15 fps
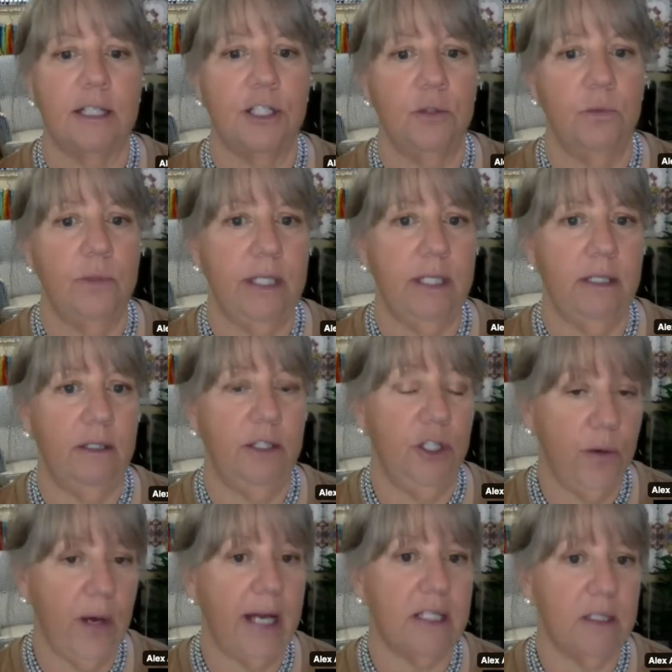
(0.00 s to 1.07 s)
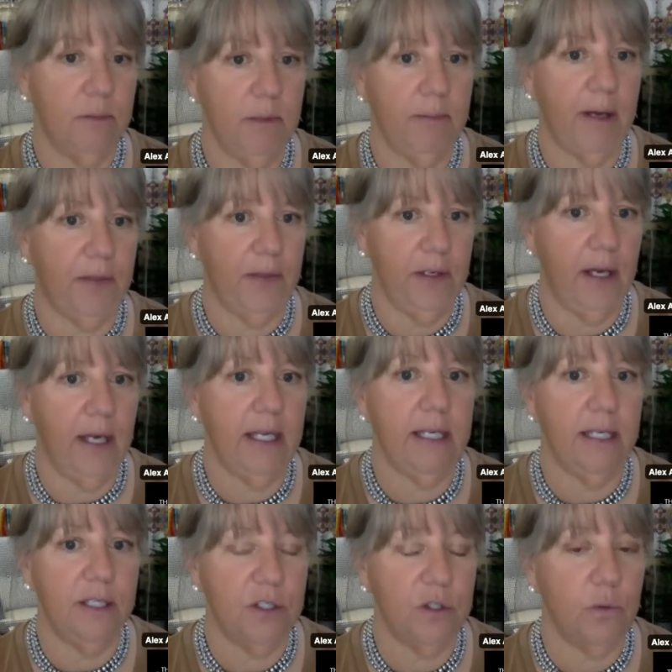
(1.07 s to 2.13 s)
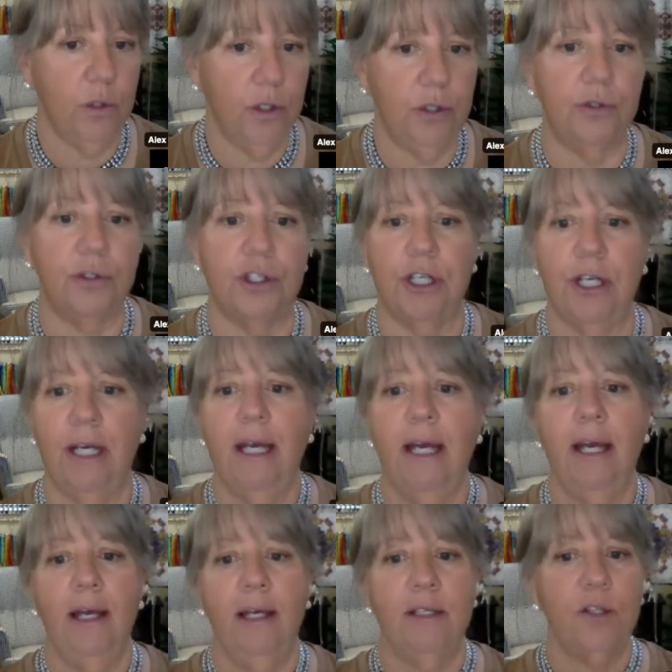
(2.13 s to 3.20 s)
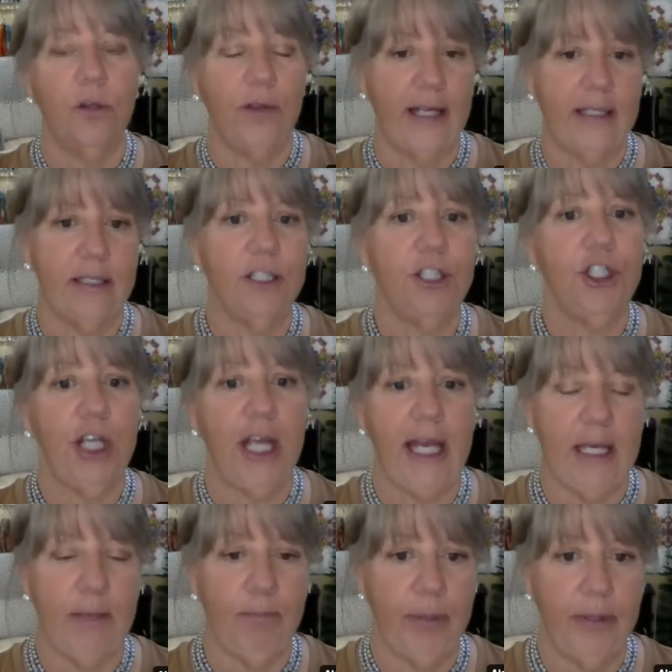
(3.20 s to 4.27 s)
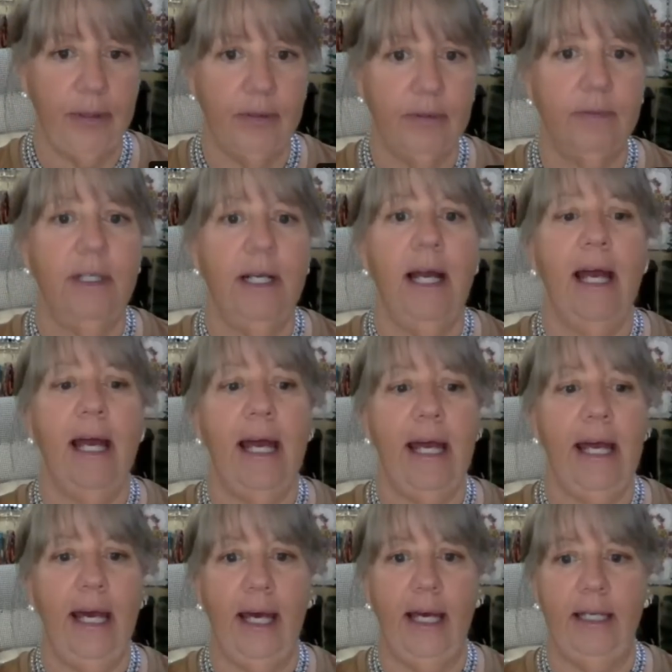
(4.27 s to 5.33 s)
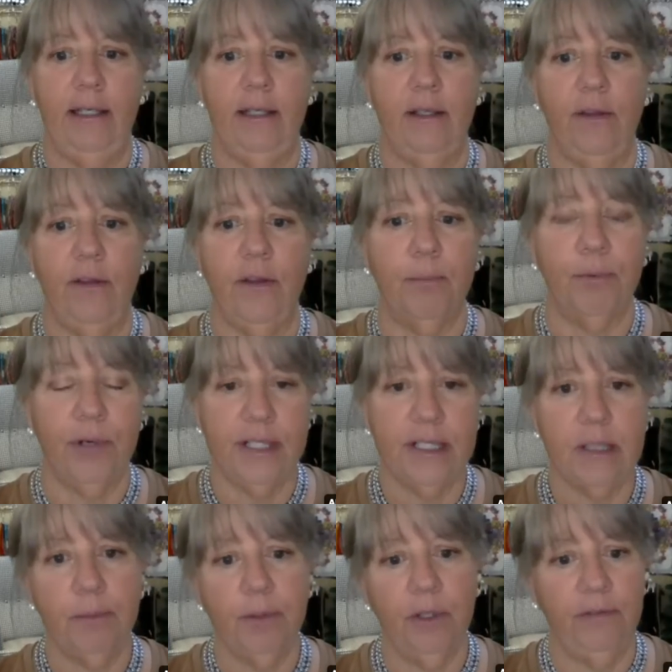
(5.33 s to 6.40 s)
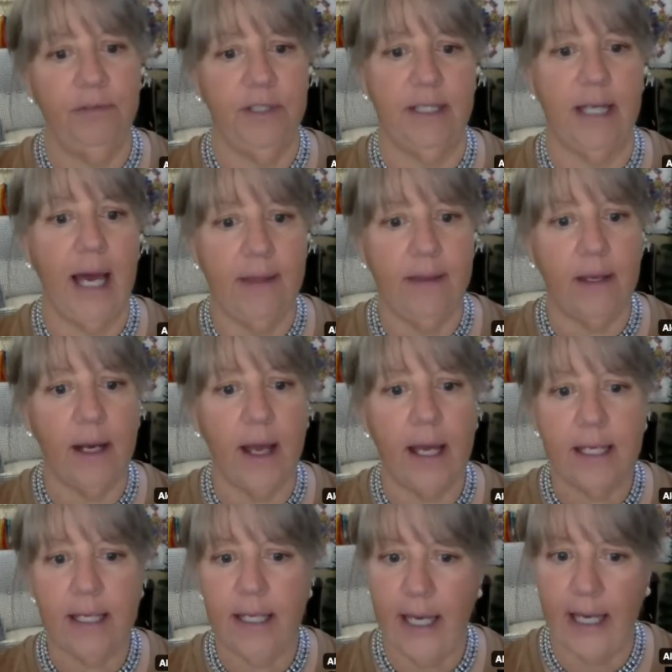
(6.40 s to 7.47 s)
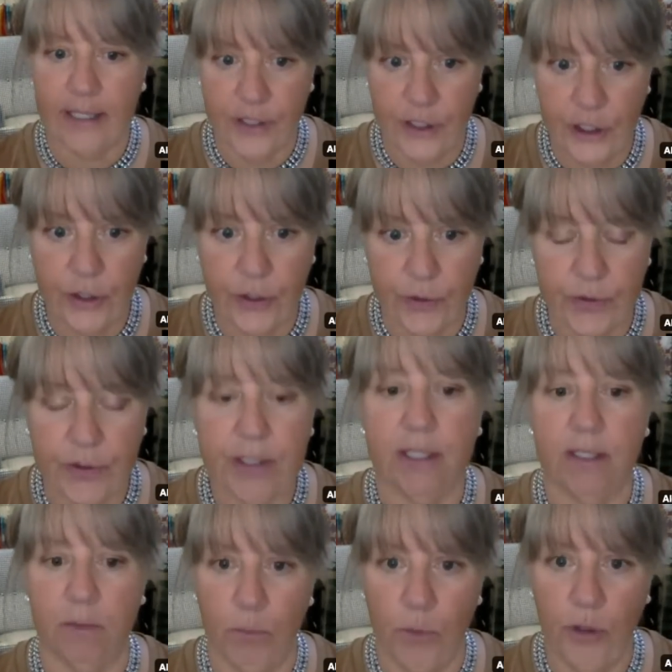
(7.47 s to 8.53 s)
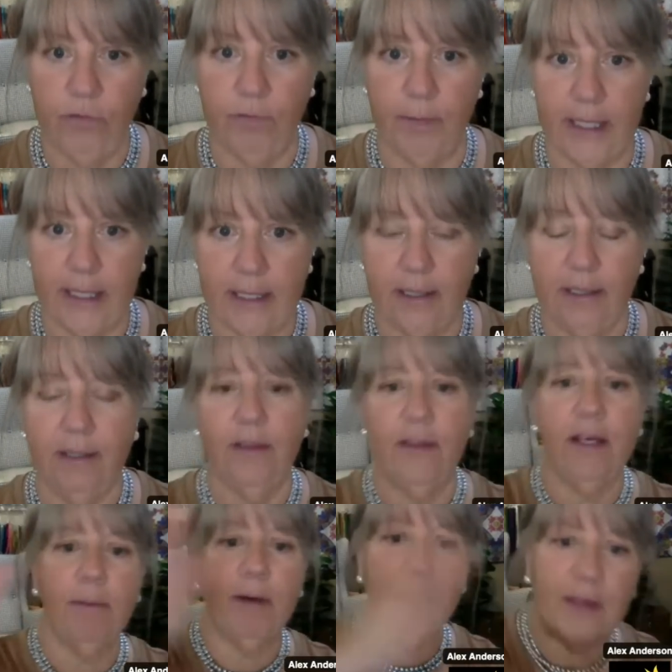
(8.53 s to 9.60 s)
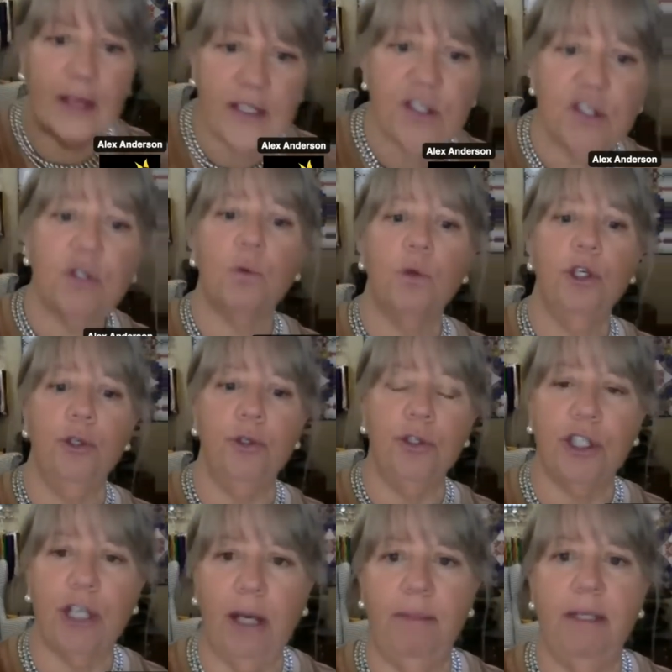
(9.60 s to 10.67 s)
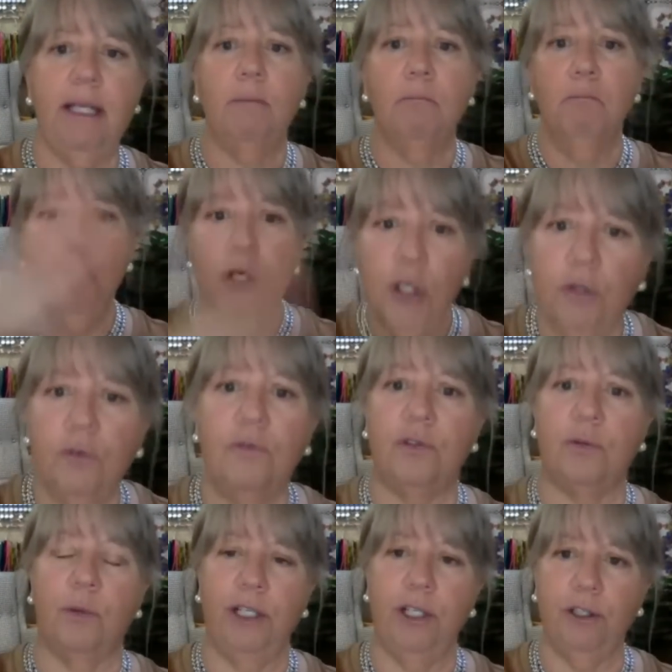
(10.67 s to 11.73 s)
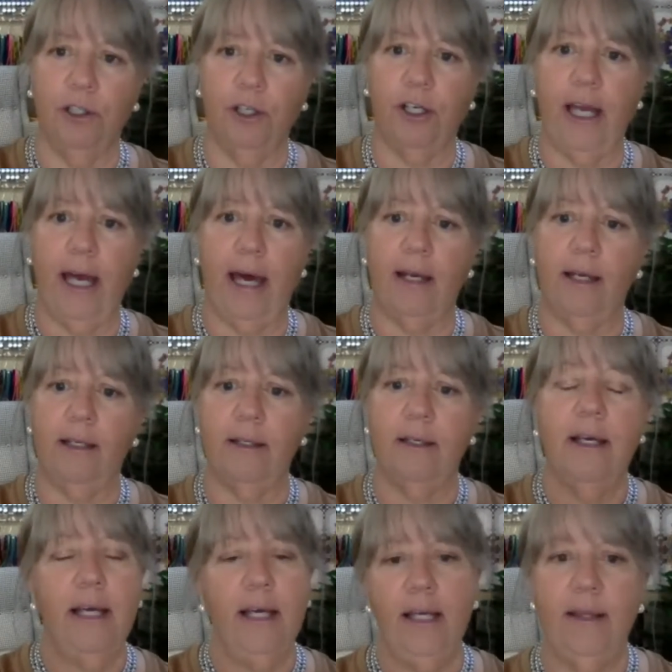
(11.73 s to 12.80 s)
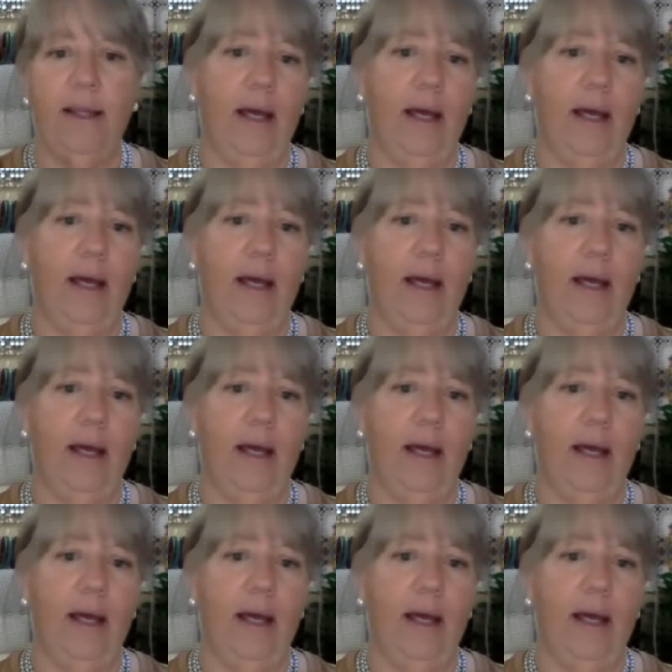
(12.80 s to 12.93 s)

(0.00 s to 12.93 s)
session, you asked me about the Nike swoosh. So that's a shape, and the principle of design that Nike has used is movement. Think about that swoosh. I mean, it moves when you look at it.